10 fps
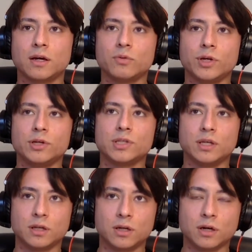we're
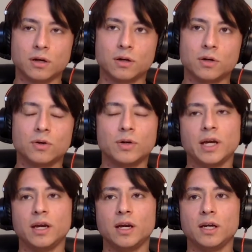using Go,
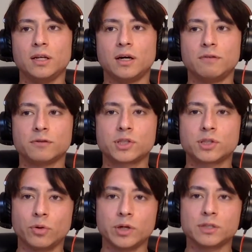and for
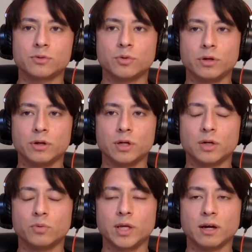storage we're
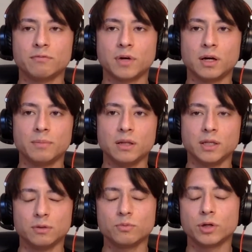
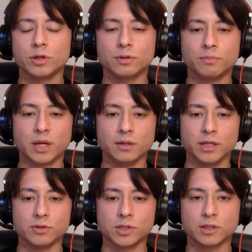mainly
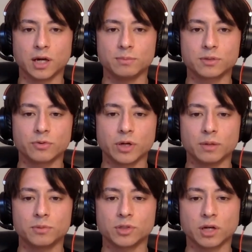using
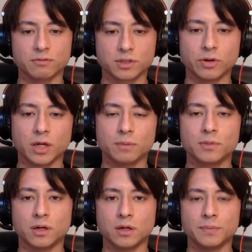TypeScript or JavaScript
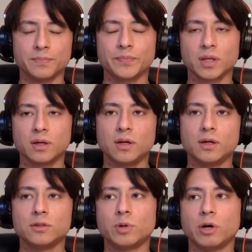
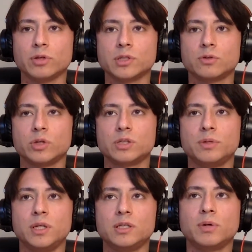to power the storage
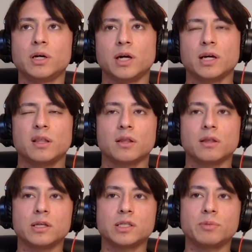piece. But I
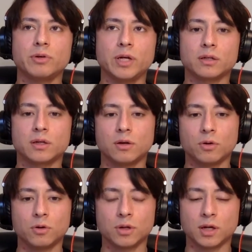think that's about it.
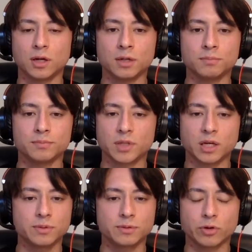Go,
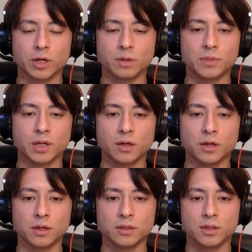TypeScript,
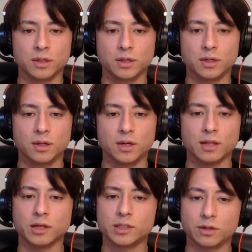and
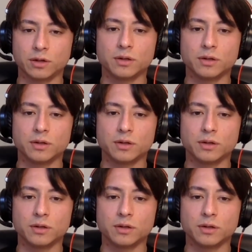Elixir.